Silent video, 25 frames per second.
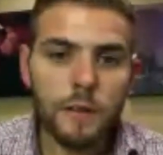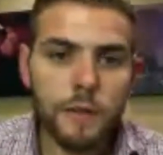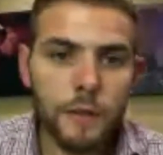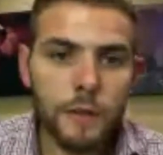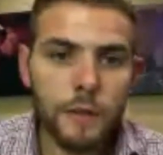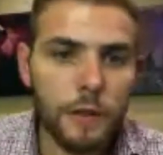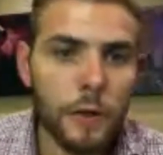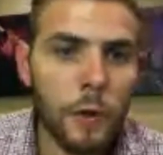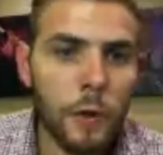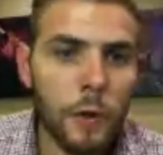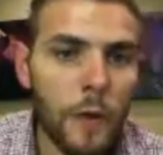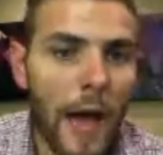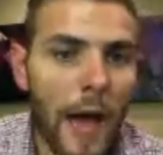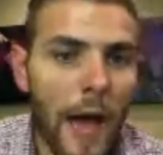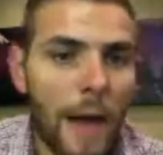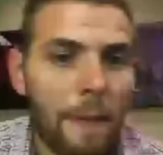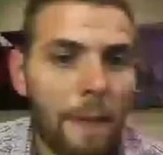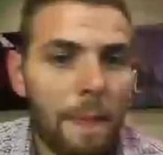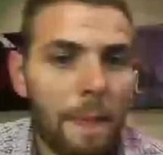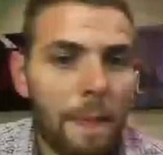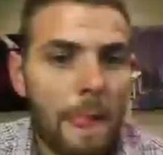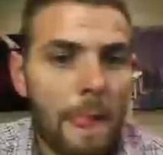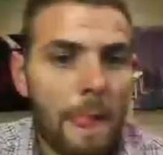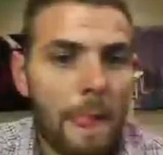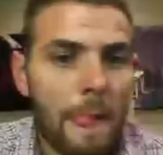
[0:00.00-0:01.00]
do
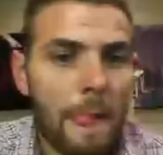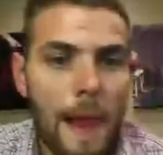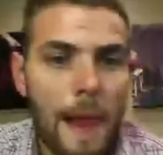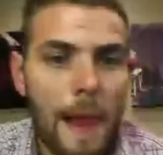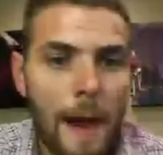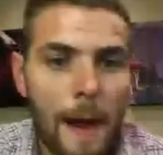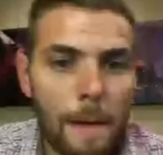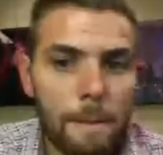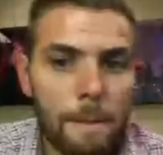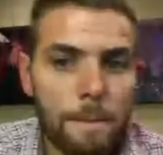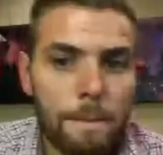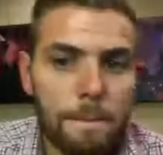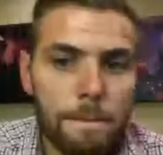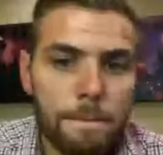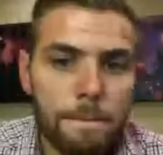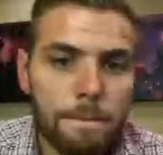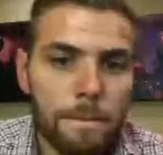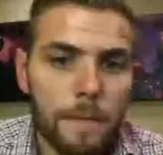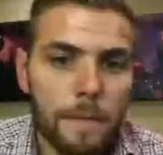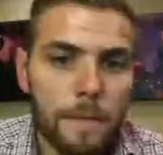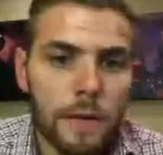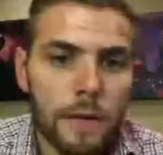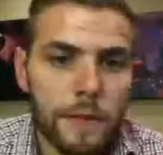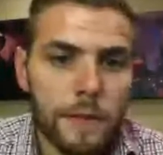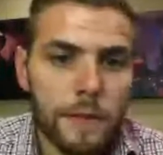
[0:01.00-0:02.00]
that.
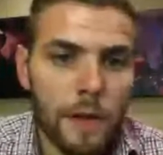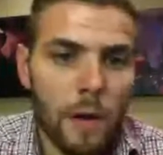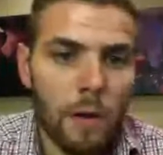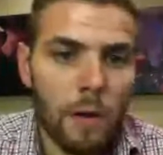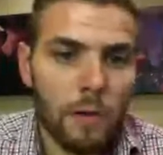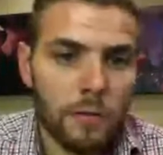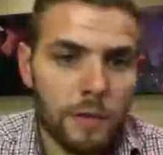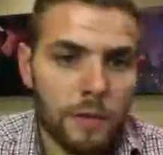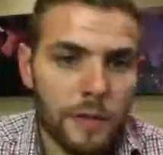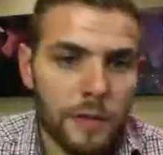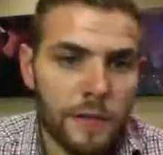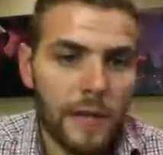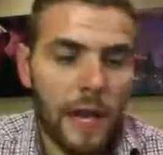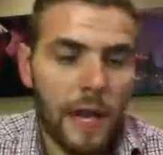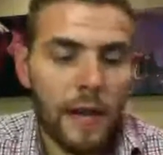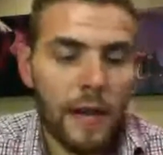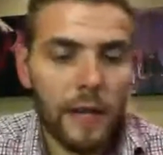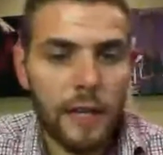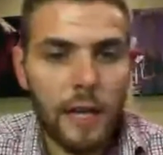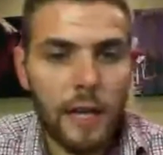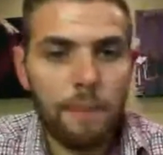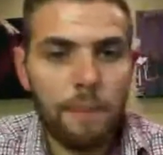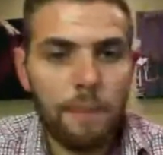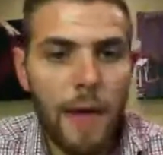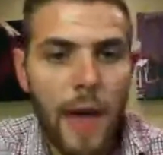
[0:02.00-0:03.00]
So just kind
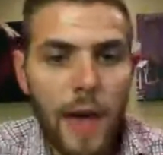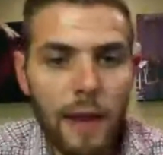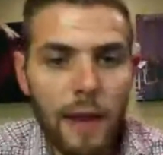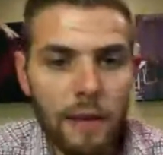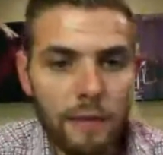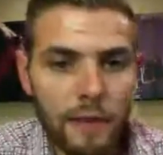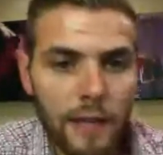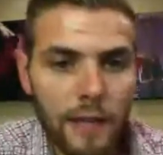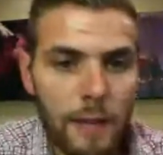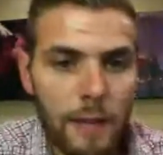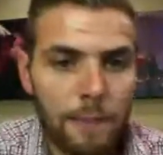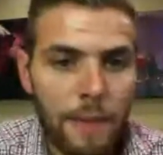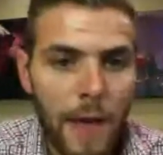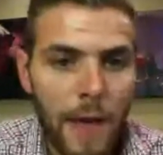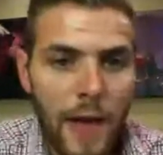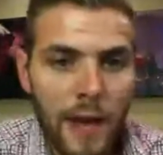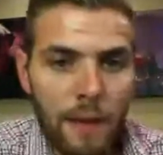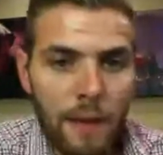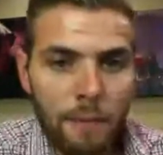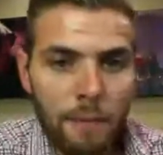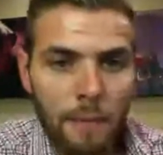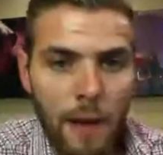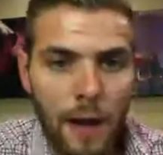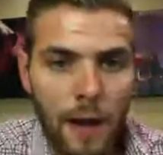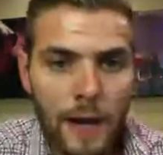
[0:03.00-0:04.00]
of keep
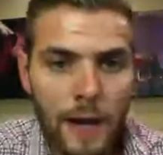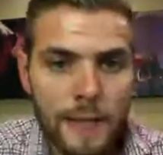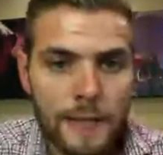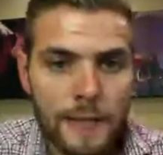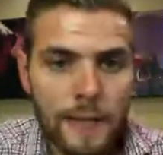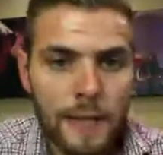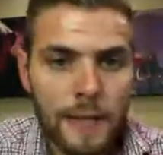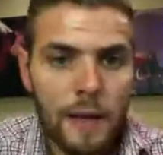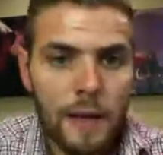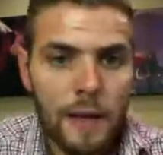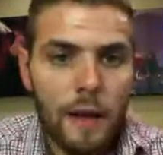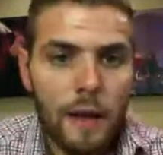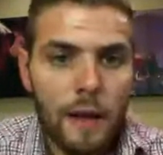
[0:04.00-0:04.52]
that in mind.